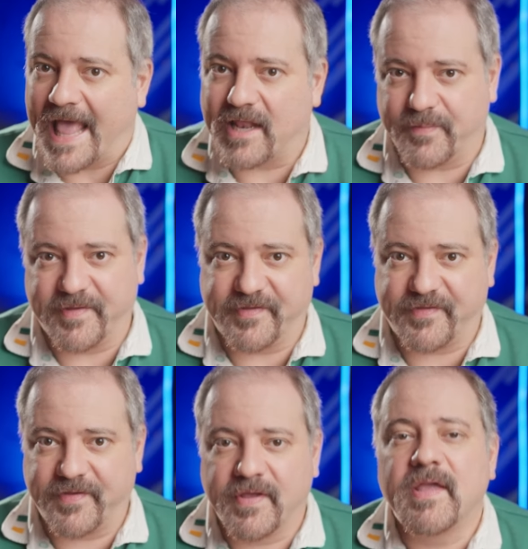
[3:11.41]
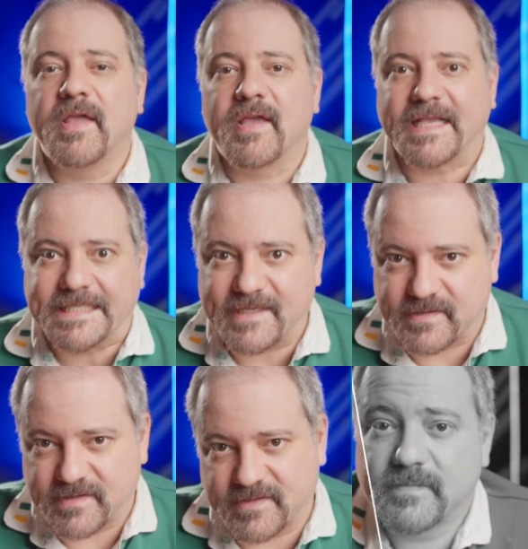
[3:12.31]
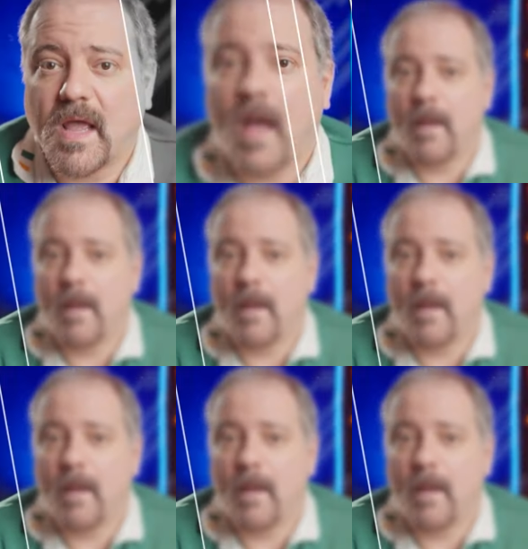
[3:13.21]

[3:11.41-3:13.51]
element: consistency.